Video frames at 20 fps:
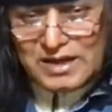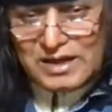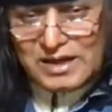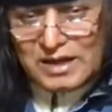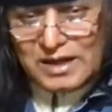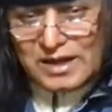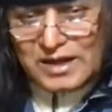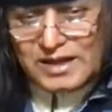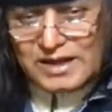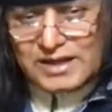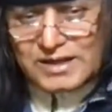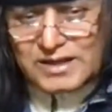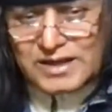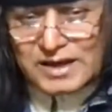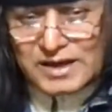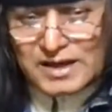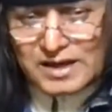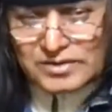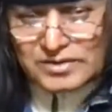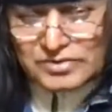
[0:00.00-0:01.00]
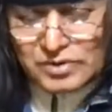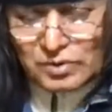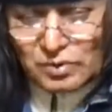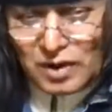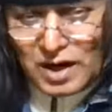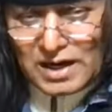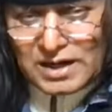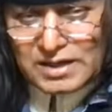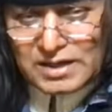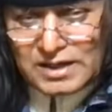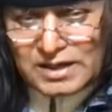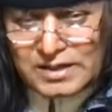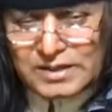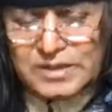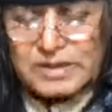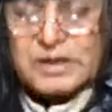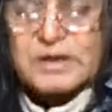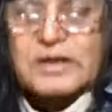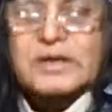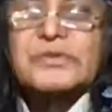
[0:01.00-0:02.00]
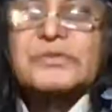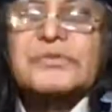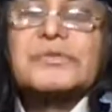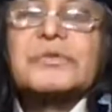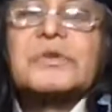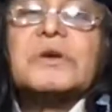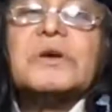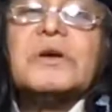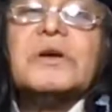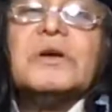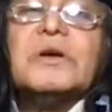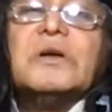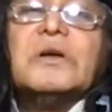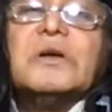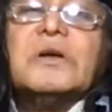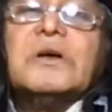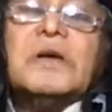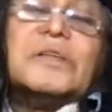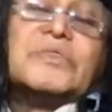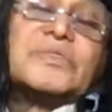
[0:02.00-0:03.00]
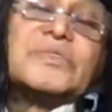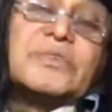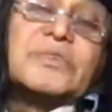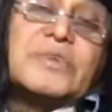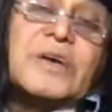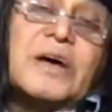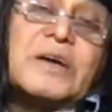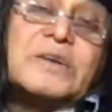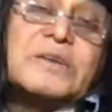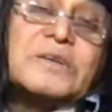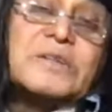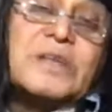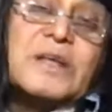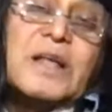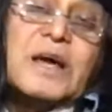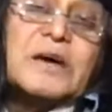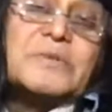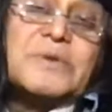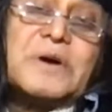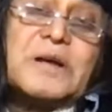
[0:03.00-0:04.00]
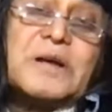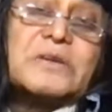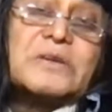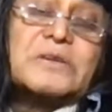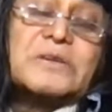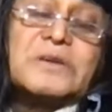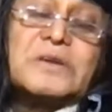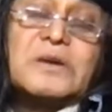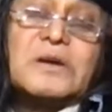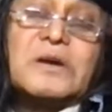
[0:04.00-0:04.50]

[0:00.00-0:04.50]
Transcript: leaders, the white leaders in society that I've had